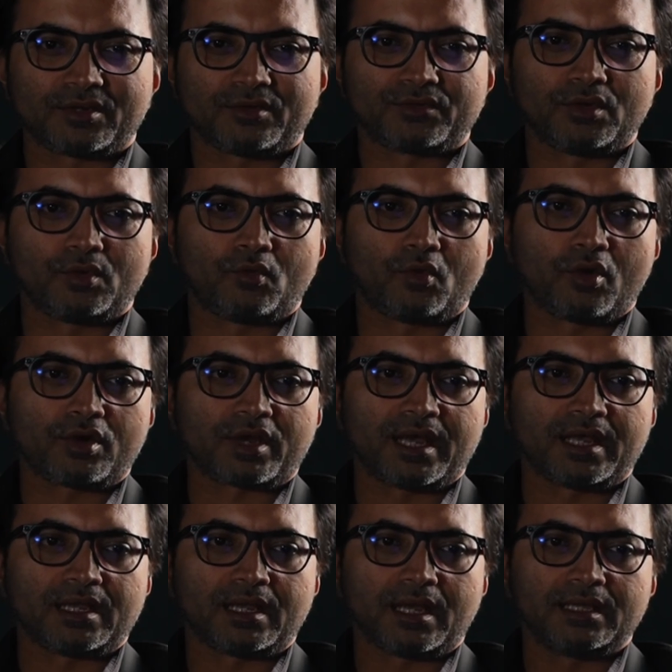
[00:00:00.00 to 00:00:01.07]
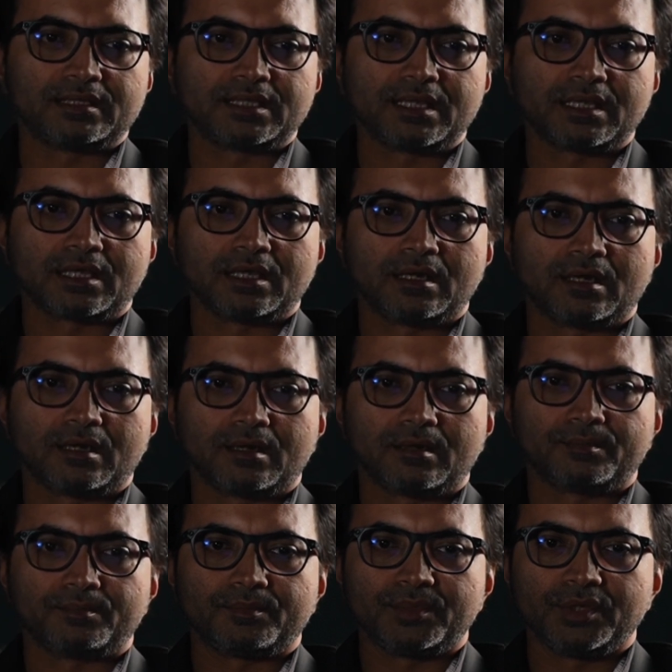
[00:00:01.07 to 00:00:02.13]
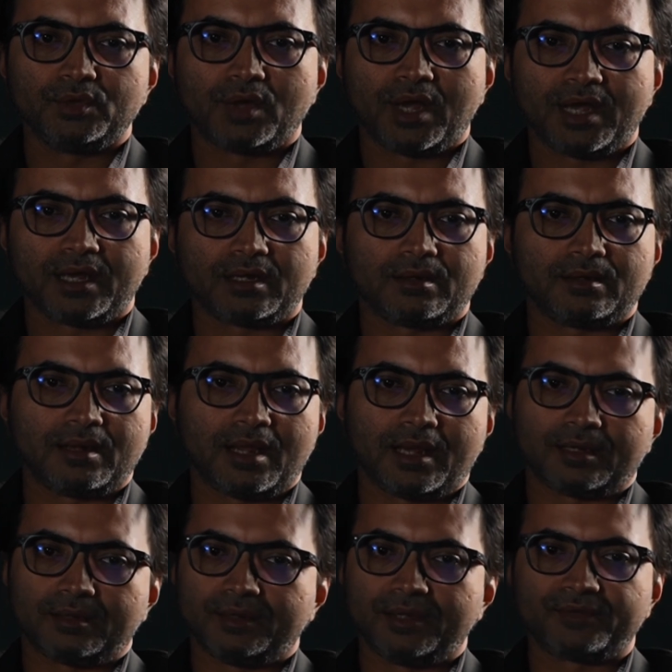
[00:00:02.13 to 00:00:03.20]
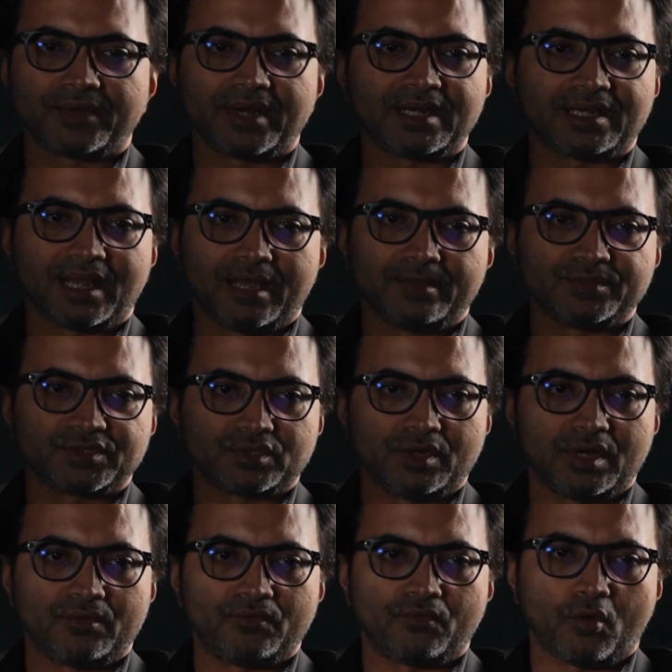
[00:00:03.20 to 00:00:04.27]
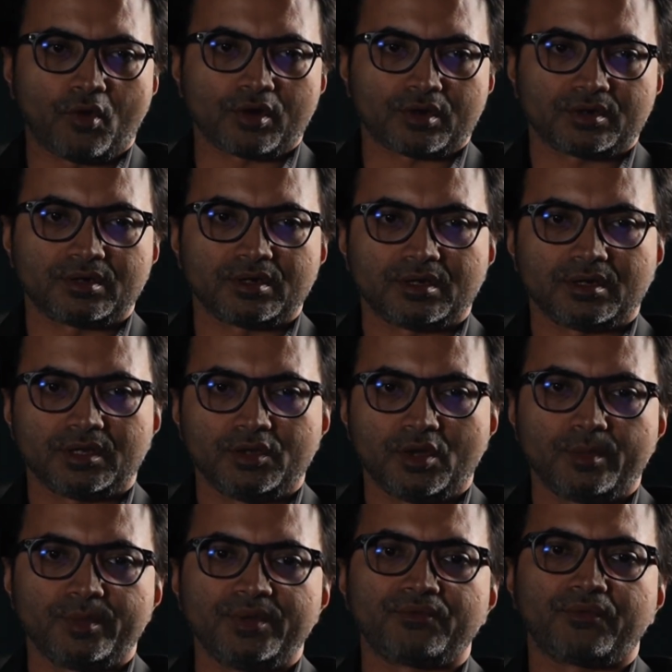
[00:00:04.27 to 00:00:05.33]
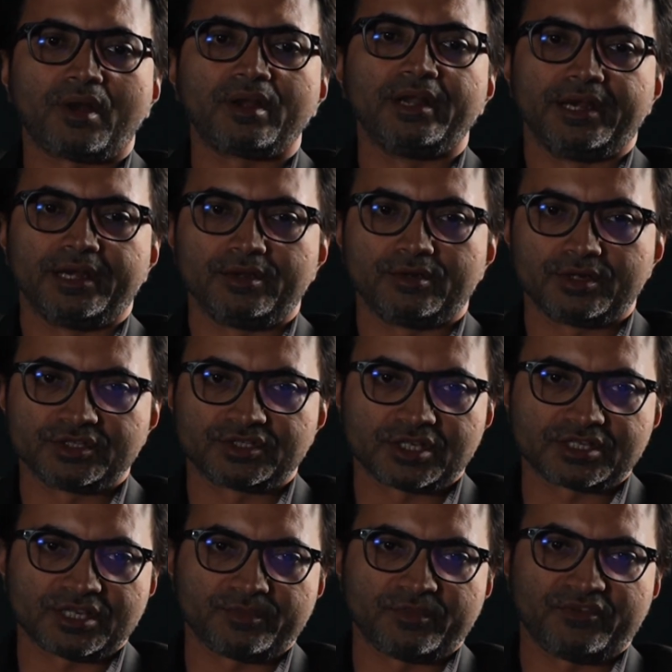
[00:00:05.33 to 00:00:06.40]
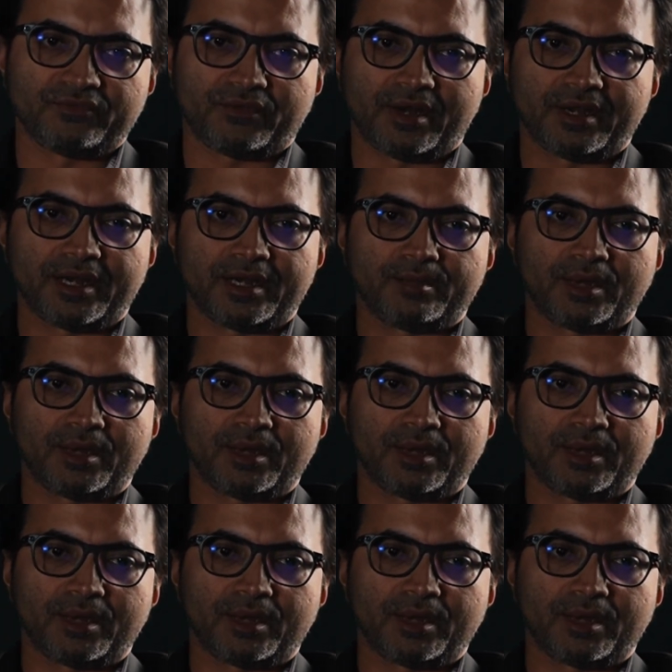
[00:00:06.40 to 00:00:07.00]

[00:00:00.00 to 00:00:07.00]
of your work, and I think you had at different times you have worked, you have been funded. Your research has been funded